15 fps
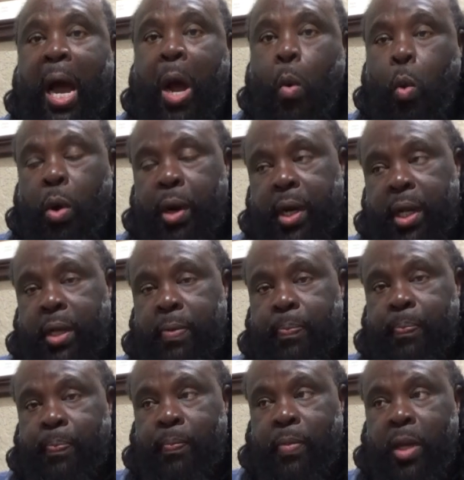I wanted it,
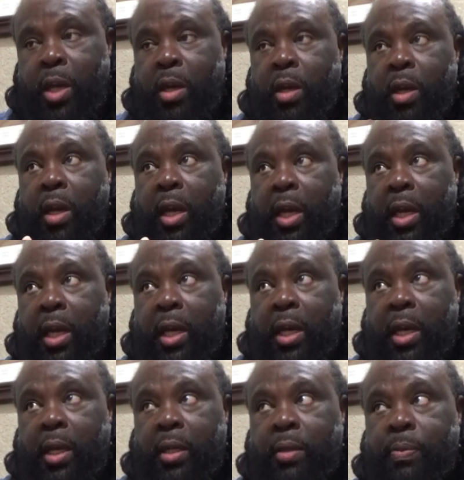
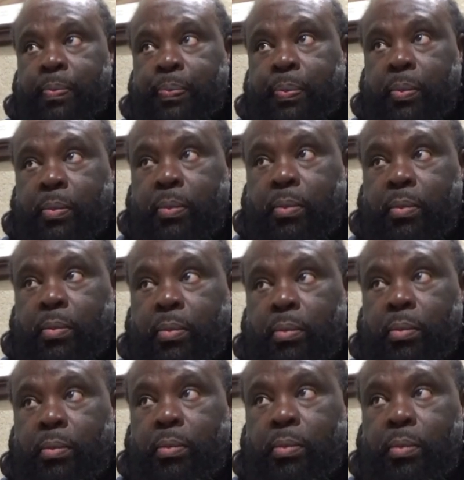and
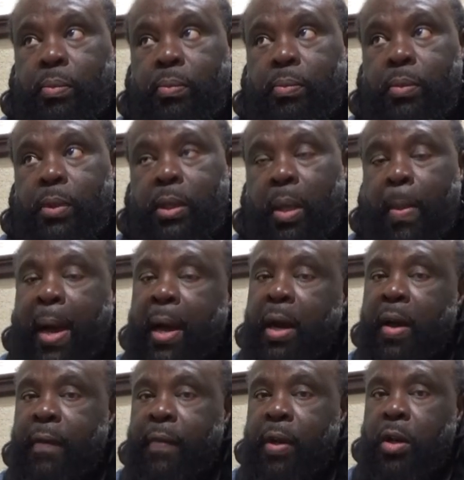somehow
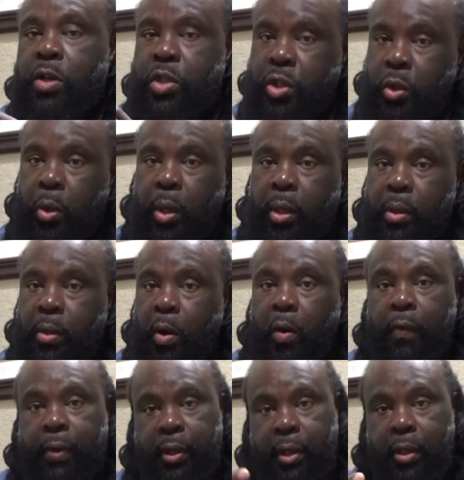that fell short
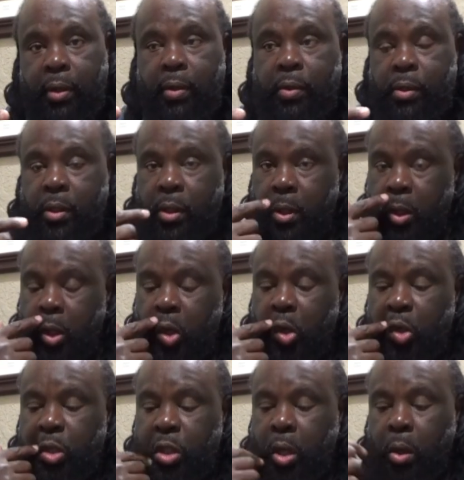over the years.
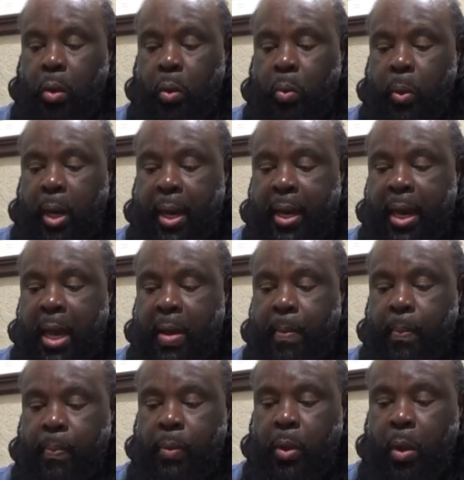So when I came,
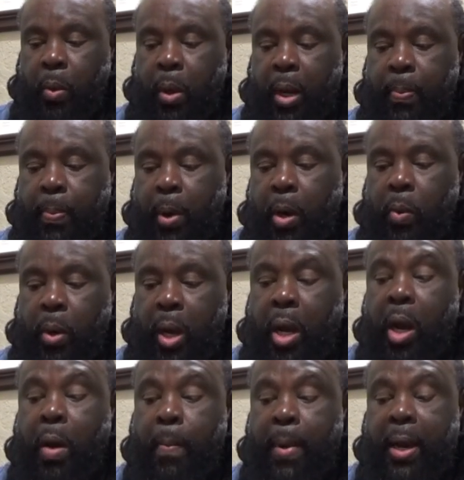you know, when I brought, when I
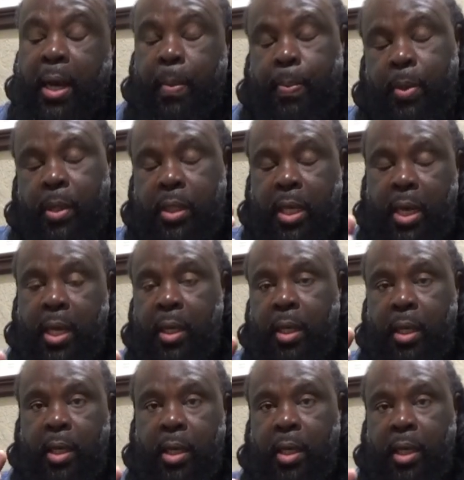come back and put that
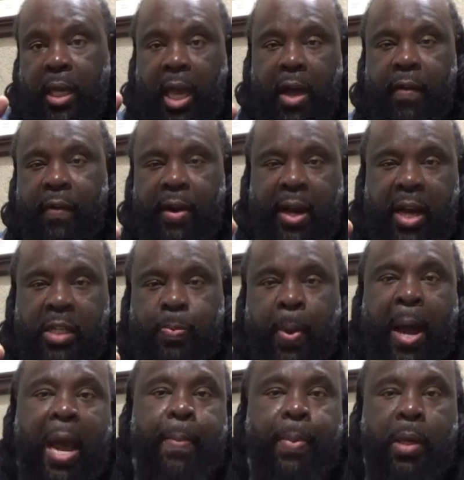galvanized
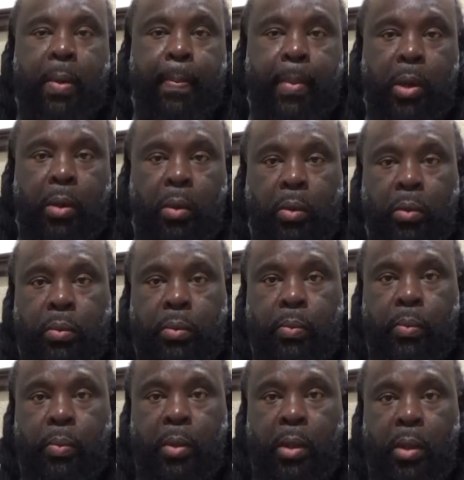pipe in the middle
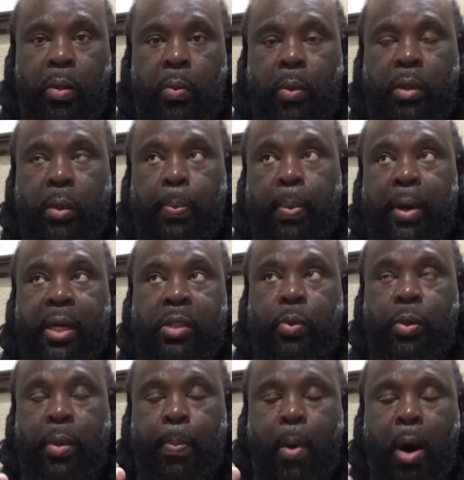with the brace
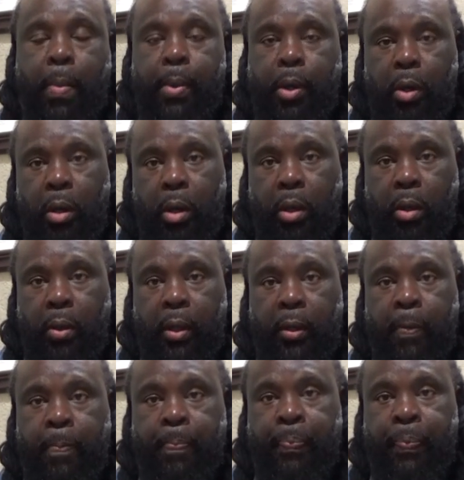with the Barbie doll on it,